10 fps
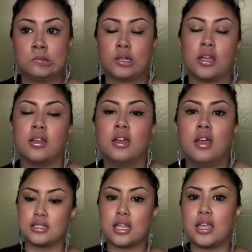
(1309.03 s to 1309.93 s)
Okay,
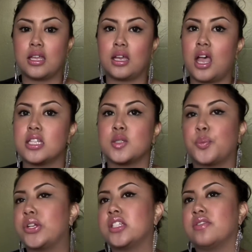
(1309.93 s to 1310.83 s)
it's like a
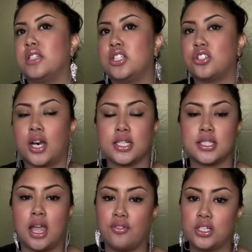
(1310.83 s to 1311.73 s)
spritz of
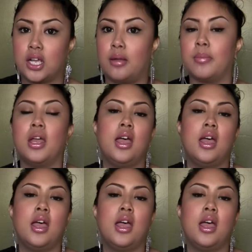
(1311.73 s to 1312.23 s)
de-stress every time.